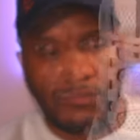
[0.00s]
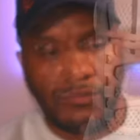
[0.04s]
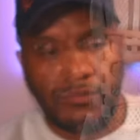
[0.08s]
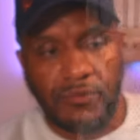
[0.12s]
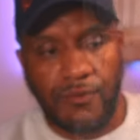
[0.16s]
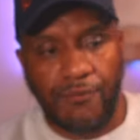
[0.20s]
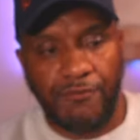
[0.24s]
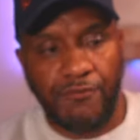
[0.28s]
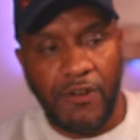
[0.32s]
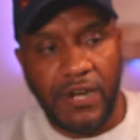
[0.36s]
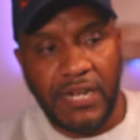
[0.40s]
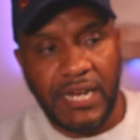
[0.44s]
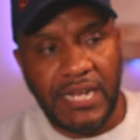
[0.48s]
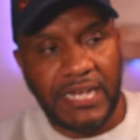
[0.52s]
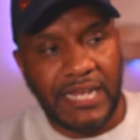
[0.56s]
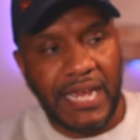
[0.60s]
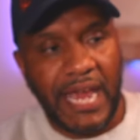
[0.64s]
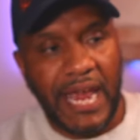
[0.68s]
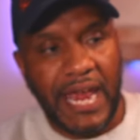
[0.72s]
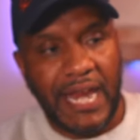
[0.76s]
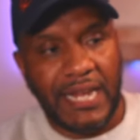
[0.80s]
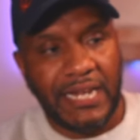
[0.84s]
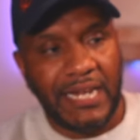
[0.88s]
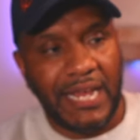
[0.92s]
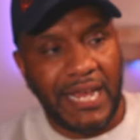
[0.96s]
The front
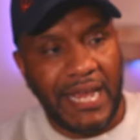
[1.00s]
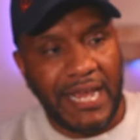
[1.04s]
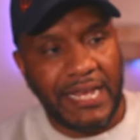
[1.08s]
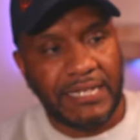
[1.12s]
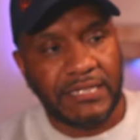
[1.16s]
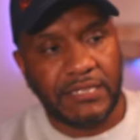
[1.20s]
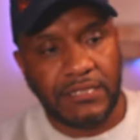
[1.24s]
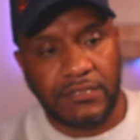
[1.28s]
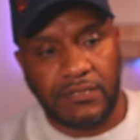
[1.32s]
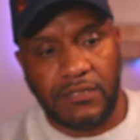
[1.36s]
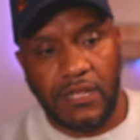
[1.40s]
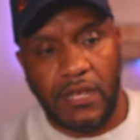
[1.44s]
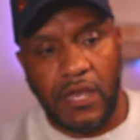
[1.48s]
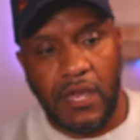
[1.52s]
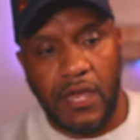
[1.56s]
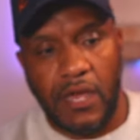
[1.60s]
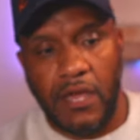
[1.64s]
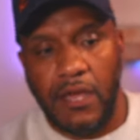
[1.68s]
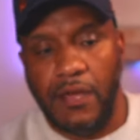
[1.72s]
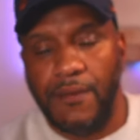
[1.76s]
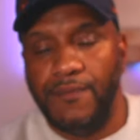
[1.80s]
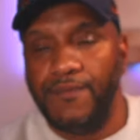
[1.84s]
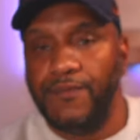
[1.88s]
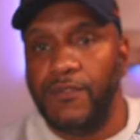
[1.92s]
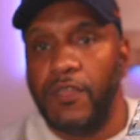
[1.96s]
again, it's
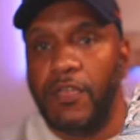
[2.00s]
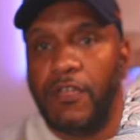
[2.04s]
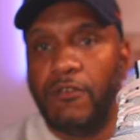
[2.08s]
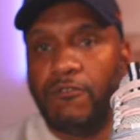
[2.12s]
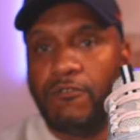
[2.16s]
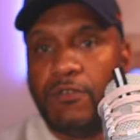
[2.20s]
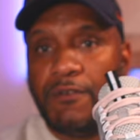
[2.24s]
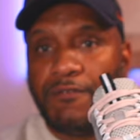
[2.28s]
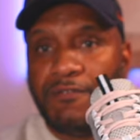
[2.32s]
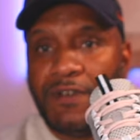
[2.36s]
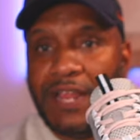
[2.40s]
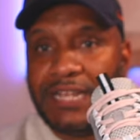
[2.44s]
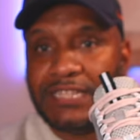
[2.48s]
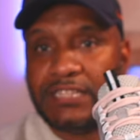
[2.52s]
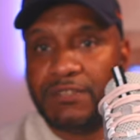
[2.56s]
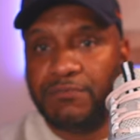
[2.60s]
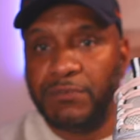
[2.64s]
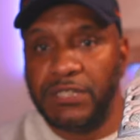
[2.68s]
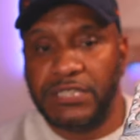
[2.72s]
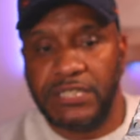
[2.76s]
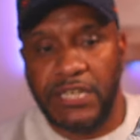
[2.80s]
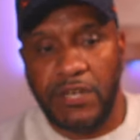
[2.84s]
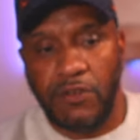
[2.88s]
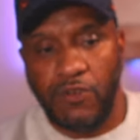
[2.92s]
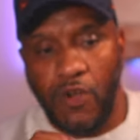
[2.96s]
the reflective
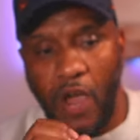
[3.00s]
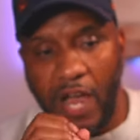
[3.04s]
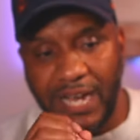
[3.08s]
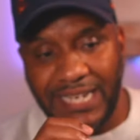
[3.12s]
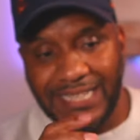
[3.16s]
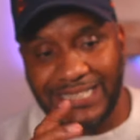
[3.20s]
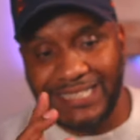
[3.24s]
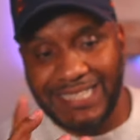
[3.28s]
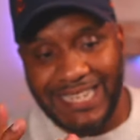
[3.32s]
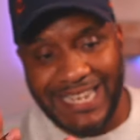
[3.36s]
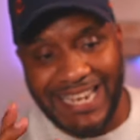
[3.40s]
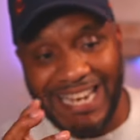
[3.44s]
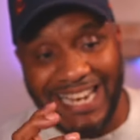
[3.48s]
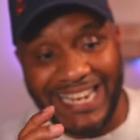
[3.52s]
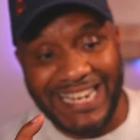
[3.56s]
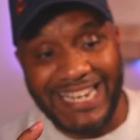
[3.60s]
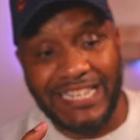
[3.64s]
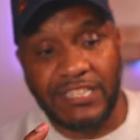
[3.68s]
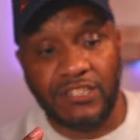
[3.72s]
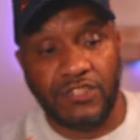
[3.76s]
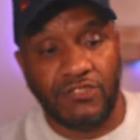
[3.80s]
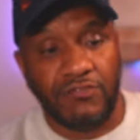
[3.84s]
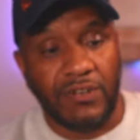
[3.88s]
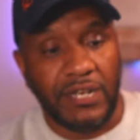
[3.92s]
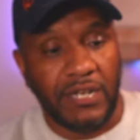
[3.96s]
material. I can see it
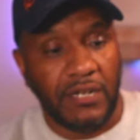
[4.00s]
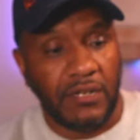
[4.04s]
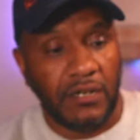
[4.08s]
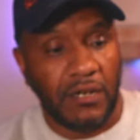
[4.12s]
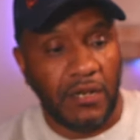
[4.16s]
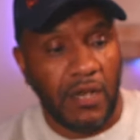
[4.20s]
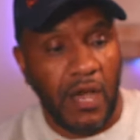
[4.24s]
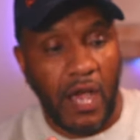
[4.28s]
glittering.